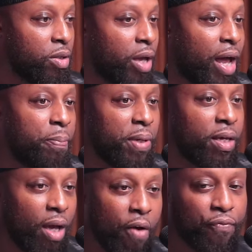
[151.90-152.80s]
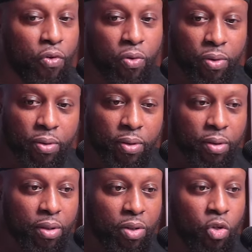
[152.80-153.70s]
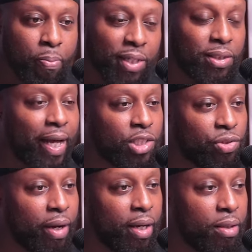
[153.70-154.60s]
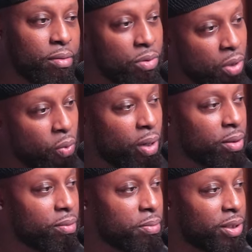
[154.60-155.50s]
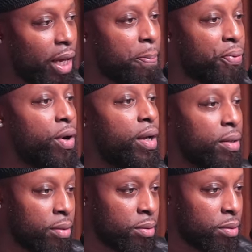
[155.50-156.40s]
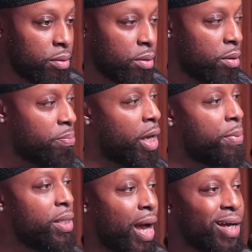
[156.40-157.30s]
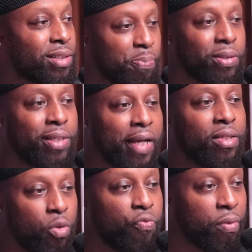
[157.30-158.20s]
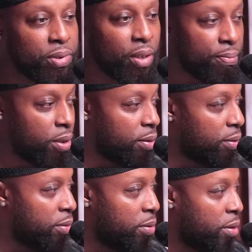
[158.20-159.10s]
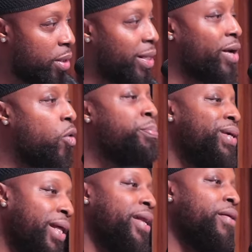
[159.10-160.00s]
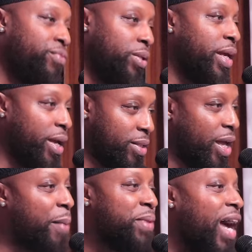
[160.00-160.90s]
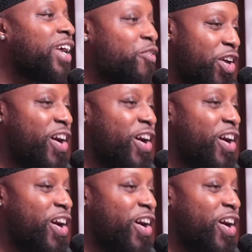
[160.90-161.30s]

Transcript: Gotta be careful. You miss that train, you know what? Say a prayer. Maybe Yah is protecting you from something. Now, don't be late every day. I'm not giving